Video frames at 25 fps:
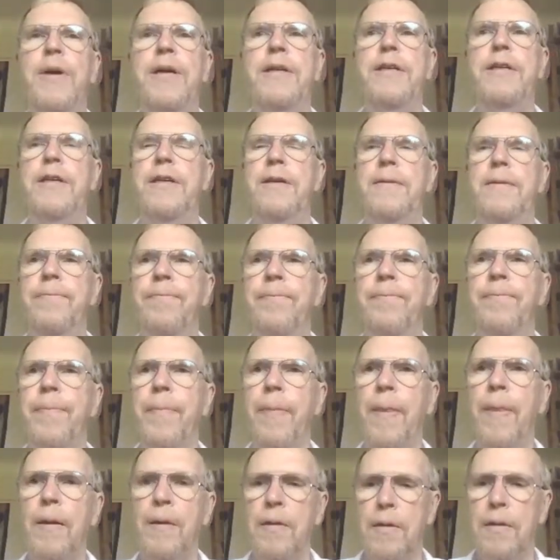money.
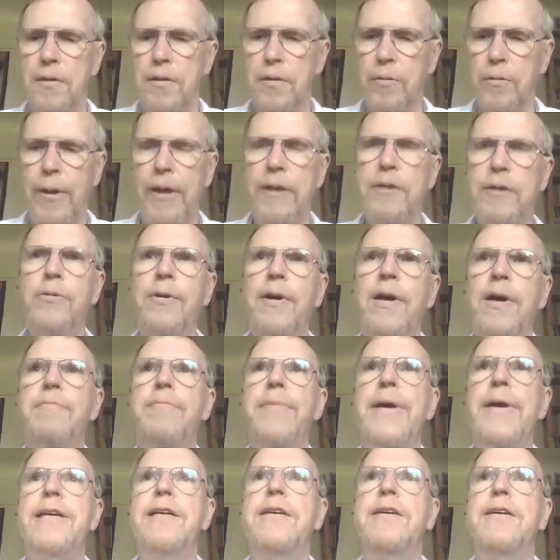So why do I
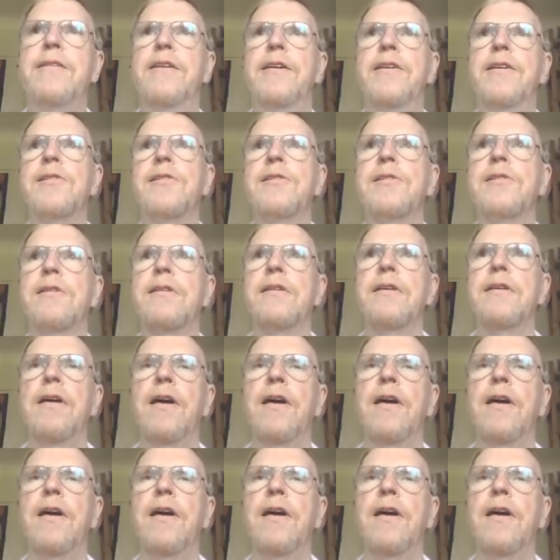make this